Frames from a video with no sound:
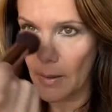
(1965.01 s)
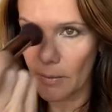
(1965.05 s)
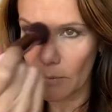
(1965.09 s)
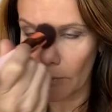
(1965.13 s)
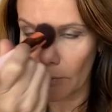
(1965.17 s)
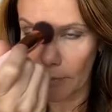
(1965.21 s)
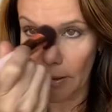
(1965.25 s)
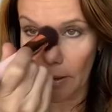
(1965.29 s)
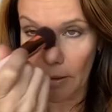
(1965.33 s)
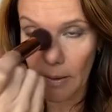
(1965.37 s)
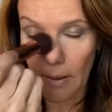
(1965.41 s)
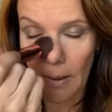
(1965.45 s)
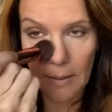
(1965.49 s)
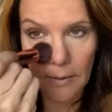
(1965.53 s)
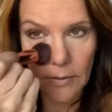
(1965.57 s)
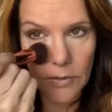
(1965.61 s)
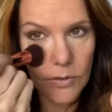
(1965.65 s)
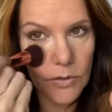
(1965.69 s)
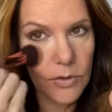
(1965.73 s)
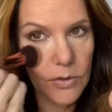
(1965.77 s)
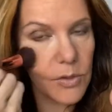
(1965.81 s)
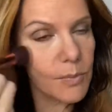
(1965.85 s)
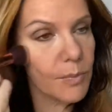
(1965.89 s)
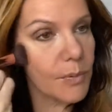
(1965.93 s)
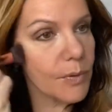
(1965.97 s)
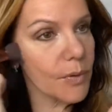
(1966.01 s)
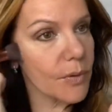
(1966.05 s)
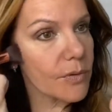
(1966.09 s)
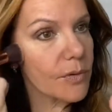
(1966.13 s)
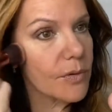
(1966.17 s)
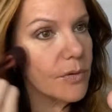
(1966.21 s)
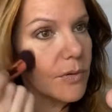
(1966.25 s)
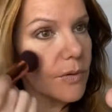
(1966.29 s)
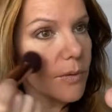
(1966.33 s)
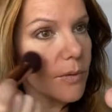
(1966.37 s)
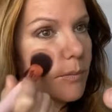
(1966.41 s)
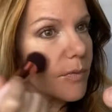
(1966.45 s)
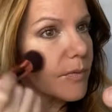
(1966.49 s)
where I just put
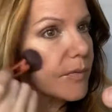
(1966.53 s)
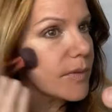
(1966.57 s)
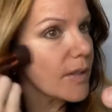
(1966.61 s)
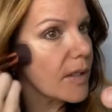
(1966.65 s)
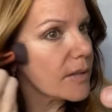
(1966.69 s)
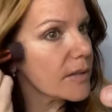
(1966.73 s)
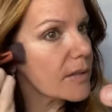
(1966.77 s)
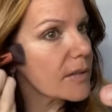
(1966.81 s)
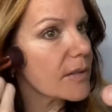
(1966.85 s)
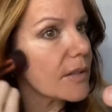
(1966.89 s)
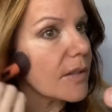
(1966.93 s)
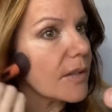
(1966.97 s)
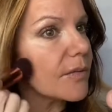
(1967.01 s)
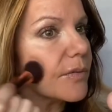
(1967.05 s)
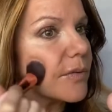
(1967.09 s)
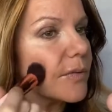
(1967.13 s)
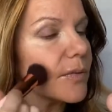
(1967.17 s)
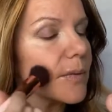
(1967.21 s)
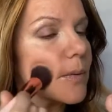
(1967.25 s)
some of that stuff